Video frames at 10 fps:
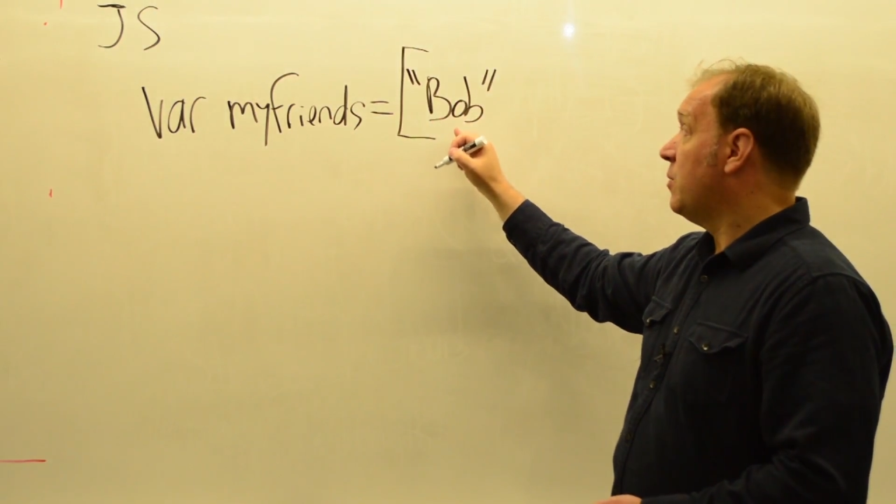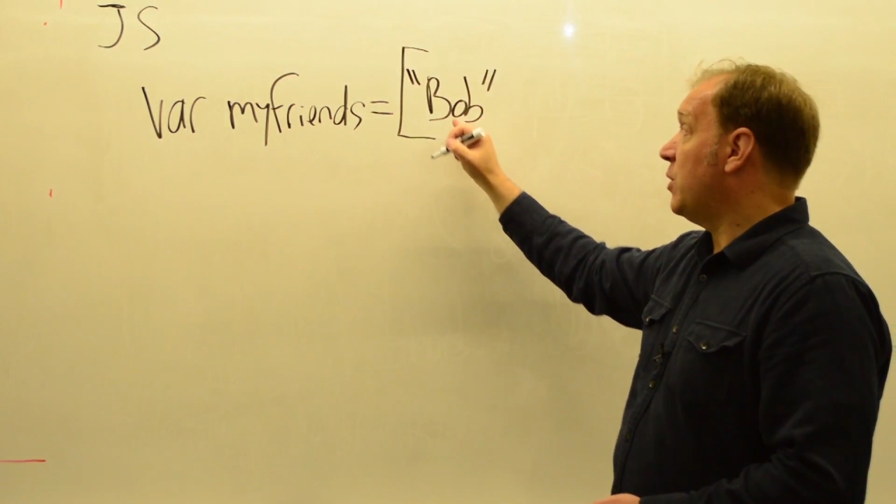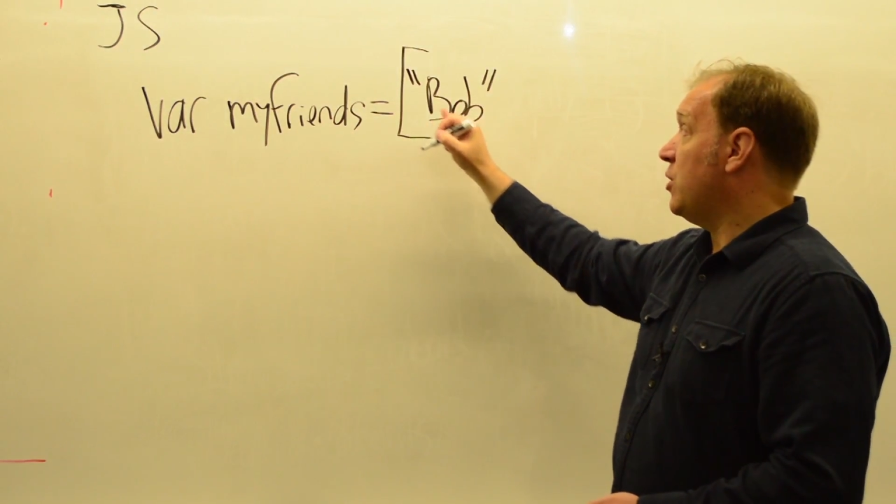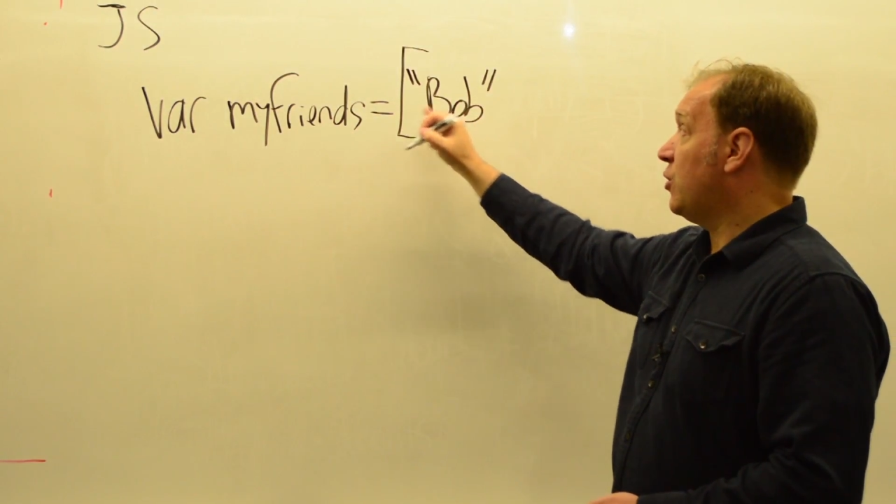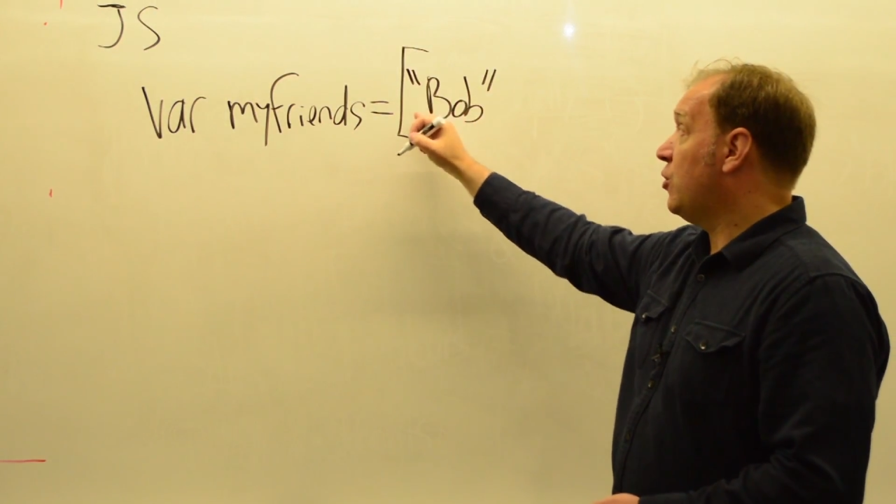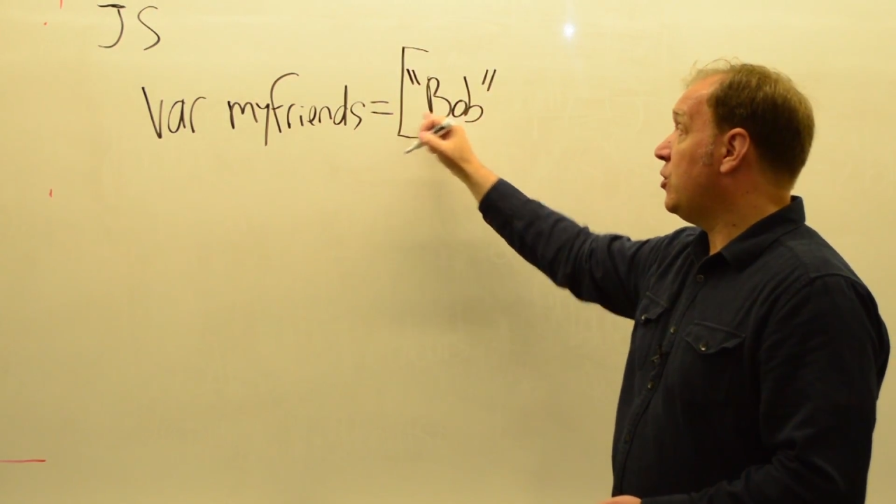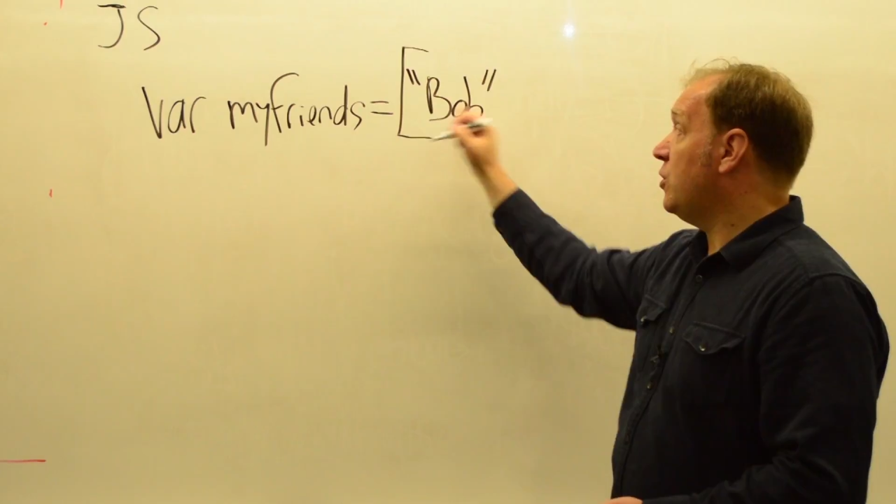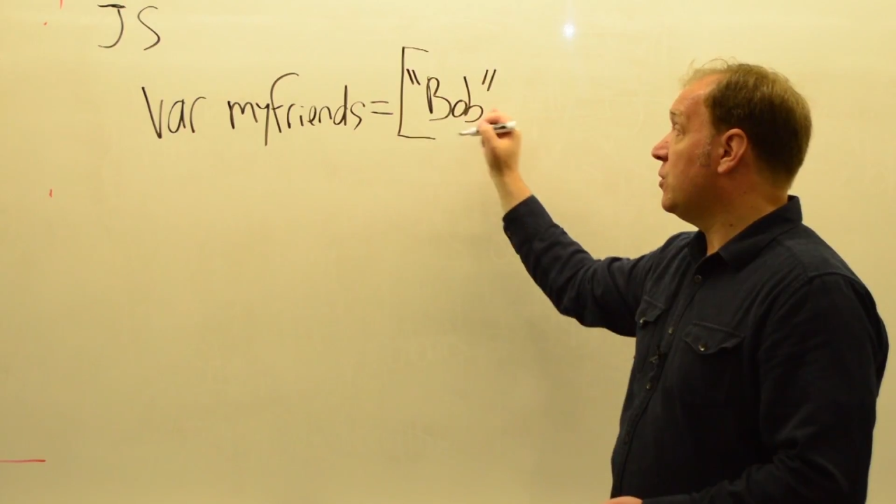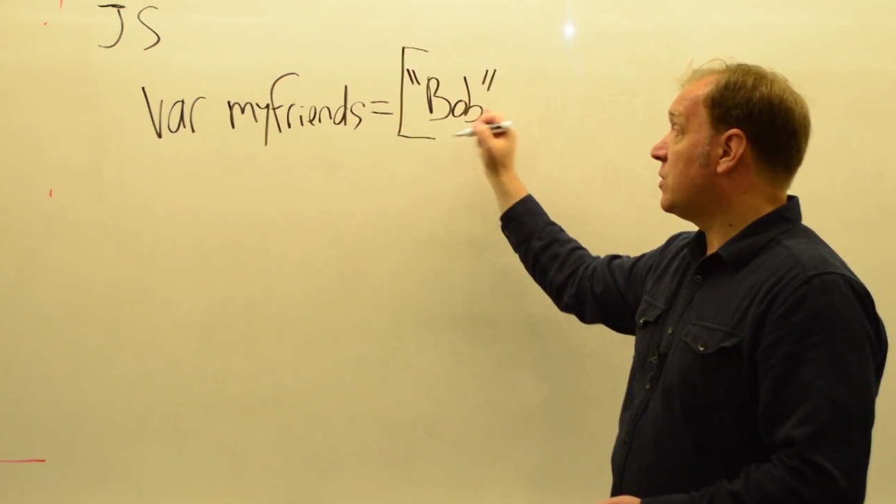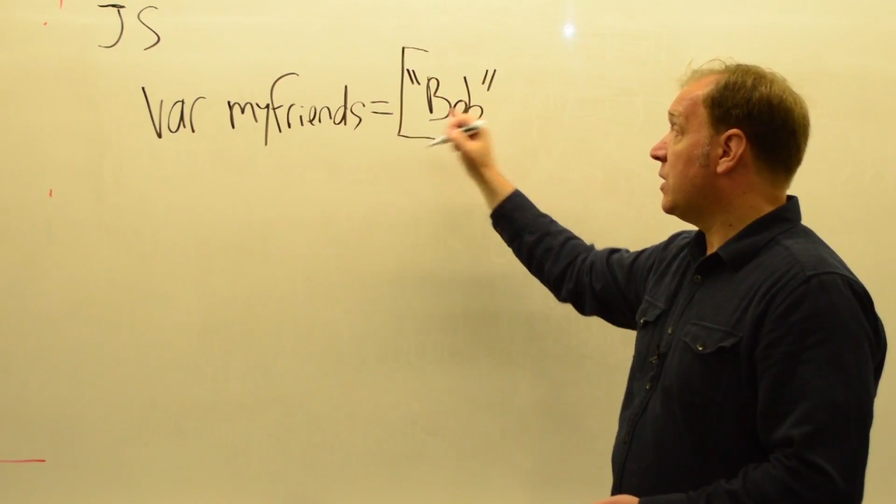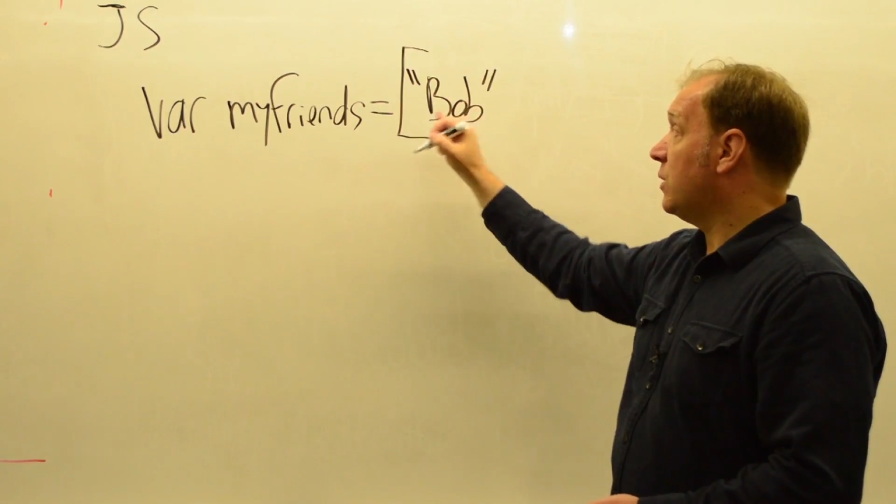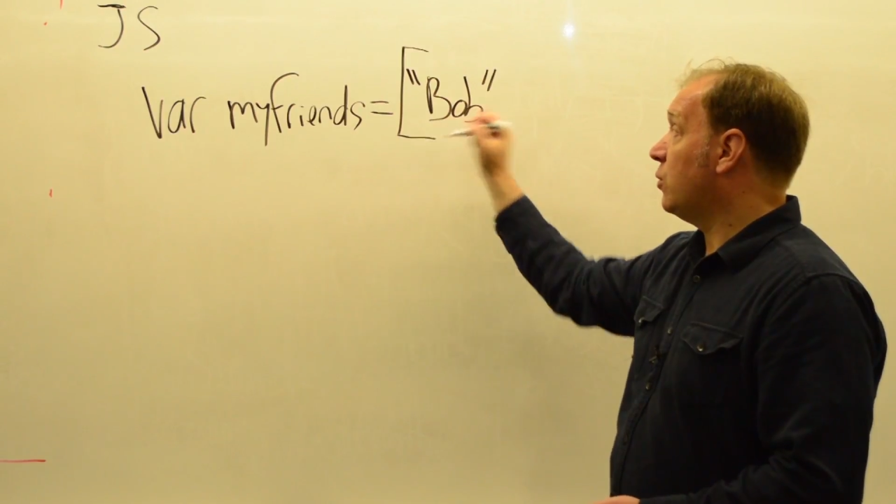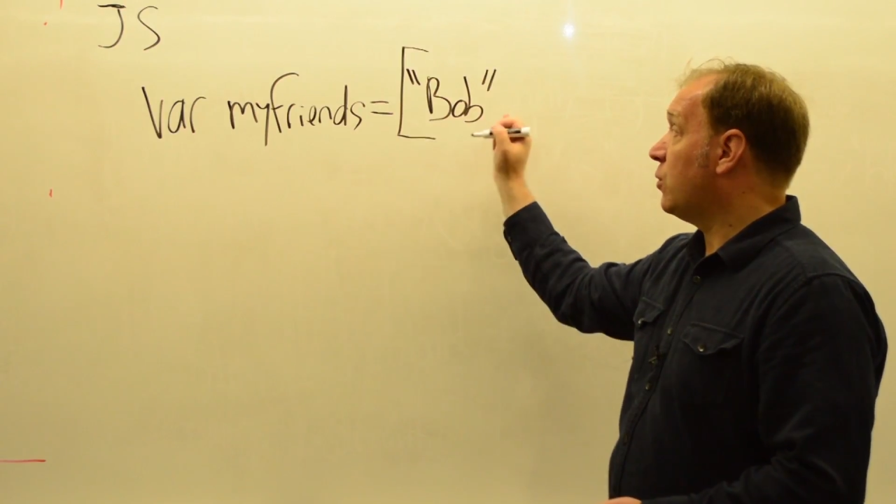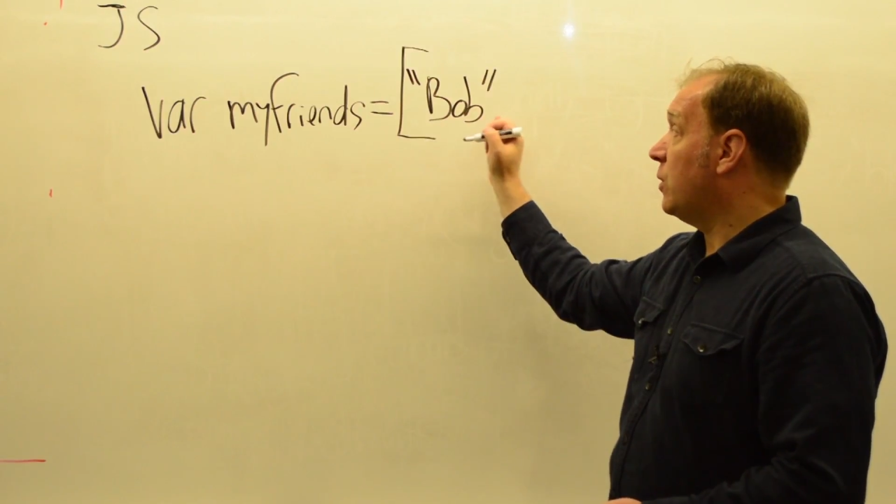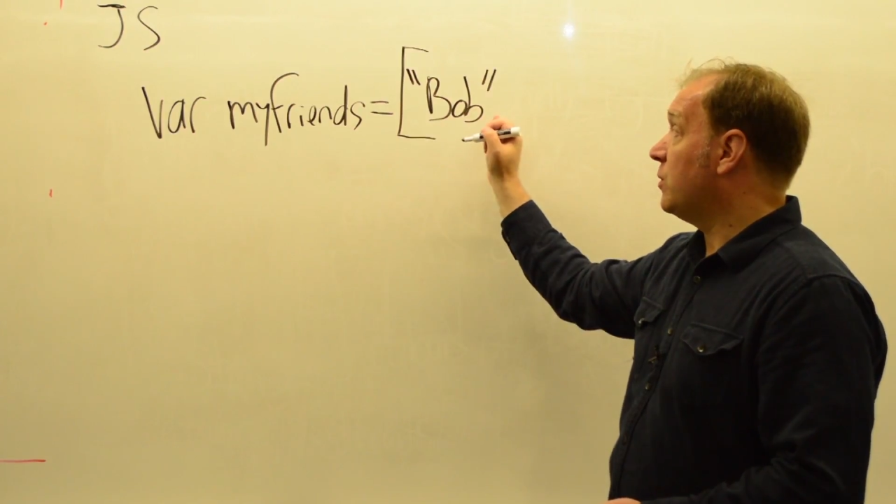But you could use
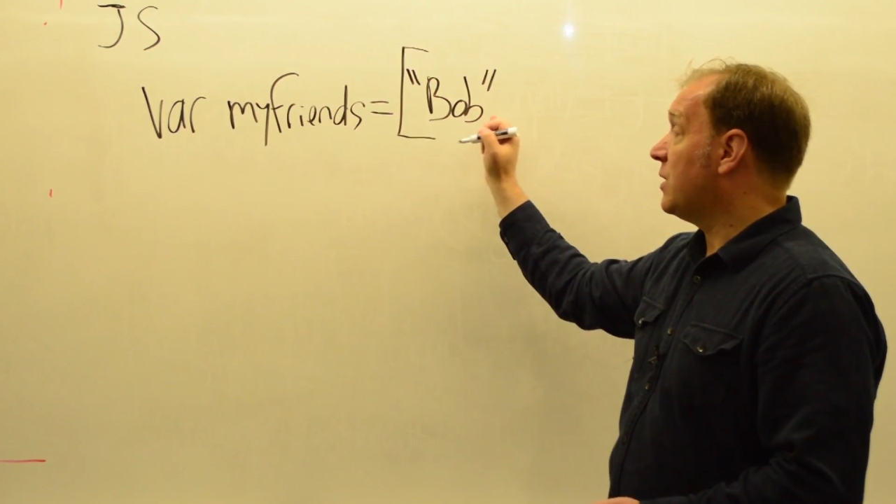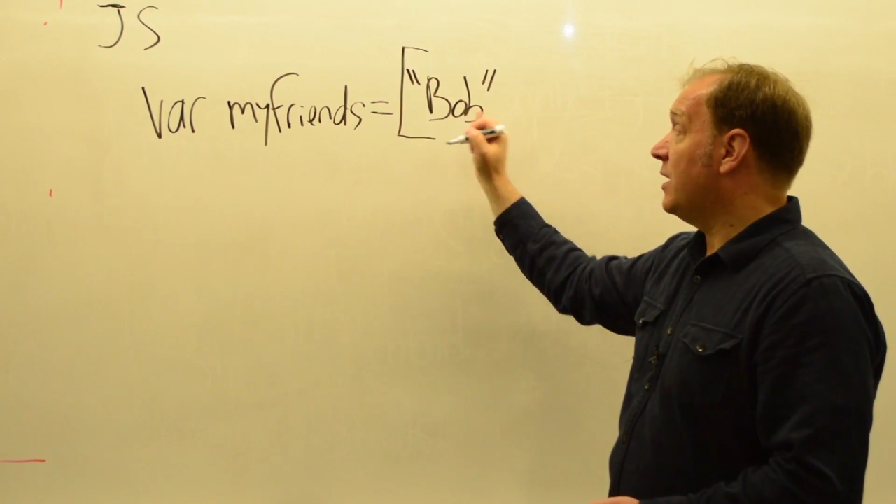single quotes